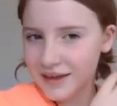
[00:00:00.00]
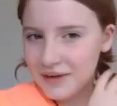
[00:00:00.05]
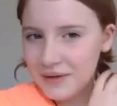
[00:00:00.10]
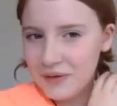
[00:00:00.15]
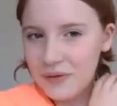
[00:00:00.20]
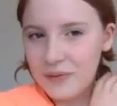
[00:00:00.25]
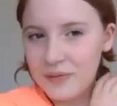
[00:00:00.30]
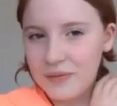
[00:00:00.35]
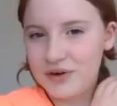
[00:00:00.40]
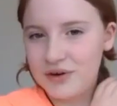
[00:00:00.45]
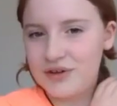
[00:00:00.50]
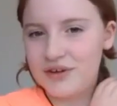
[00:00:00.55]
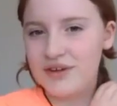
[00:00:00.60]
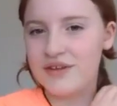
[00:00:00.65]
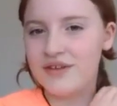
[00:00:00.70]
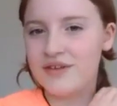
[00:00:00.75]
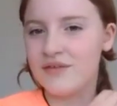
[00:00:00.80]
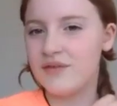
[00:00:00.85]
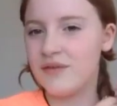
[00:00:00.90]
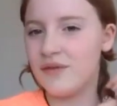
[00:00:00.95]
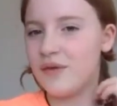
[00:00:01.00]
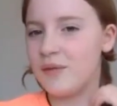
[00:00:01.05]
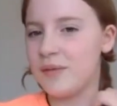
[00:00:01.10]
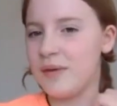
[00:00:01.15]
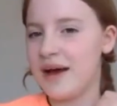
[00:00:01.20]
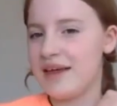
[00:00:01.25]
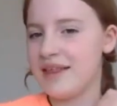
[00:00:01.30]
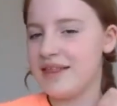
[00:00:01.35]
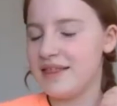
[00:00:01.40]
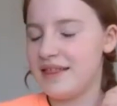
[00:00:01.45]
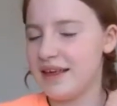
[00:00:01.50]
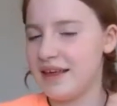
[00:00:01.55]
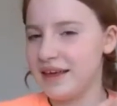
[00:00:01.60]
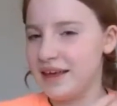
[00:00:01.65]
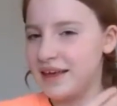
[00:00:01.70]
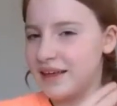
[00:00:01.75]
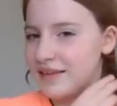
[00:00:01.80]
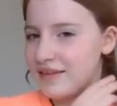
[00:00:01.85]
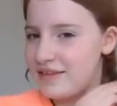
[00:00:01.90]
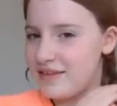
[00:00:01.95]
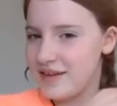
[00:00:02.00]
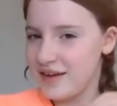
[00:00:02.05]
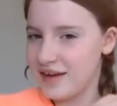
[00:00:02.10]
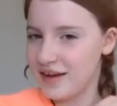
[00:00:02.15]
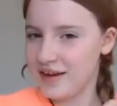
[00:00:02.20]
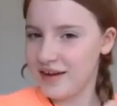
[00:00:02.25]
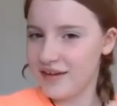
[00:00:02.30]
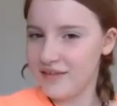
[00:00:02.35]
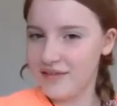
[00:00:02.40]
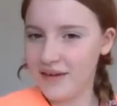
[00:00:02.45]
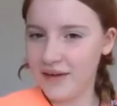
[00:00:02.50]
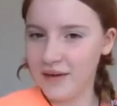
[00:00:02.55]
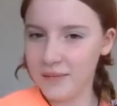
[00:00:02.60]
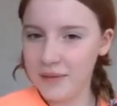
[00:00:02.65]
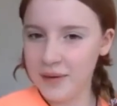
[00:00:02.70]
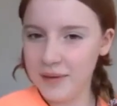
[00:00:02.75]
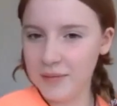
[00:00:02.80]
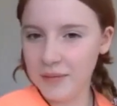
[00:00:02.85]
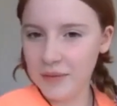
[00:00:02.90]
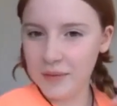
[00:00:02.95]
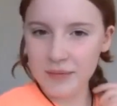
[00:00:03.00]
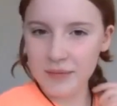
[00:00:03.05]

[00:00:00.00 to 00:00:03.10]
or what it's for, but I think it's to kind of help people